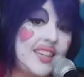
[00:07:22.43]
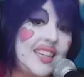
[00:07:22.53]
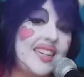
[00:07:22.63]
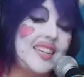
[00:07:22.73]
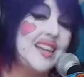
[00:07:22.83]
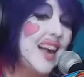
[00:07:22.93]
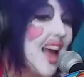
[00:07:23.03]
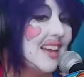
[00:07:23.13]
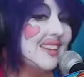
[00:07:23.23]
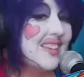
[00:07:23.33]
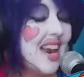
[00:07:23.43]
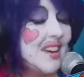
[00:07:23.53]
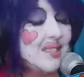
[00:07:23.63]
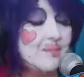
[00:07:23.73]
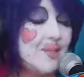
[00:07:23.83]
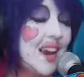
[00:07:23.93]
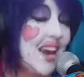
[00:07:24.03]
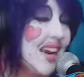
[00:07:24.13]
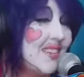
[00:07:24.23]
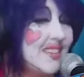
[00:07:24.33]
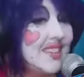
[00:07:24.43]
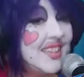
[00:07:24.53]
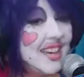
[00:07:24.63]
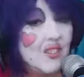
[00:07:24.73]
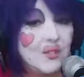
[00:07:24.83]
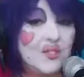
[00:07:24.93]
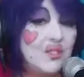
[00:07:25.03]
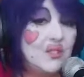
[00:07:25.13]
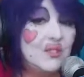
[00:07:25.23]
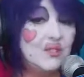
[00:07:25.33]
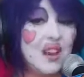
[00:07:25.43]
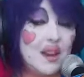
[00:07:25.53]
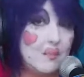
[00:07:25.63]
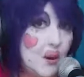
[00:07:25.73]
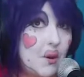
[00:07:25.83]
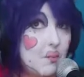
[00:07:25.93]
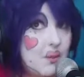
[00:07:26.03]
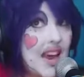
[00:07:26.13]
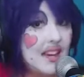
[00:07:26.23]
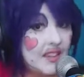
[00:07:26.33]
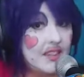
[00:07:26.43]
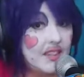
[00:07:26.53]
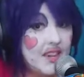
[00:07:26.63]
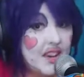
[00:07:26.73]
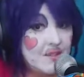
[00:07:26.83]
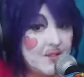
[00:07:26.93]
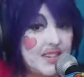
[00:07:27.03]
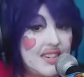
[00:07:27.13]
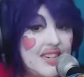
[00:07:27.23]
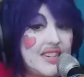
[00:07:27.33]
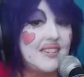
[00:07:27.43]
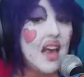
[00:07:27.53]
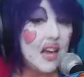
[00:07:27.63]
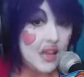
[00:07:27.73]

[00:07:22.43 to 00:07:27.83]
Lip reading: to Karen Page, Electra 2, and both Black Canaries.